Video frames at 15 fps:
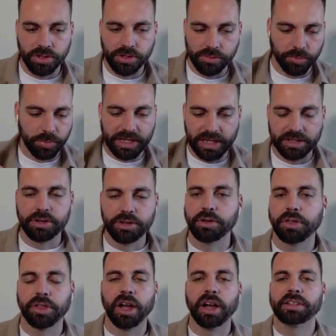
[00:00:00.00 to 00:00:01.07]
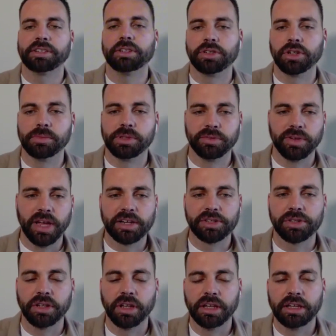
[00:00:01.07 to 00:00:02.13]
you begin your thoughts in terms of
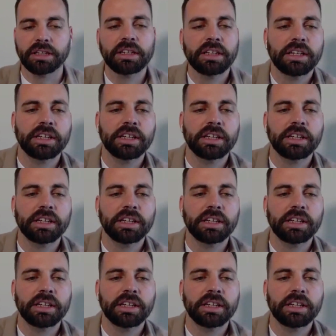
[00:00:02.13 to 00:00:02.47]
actually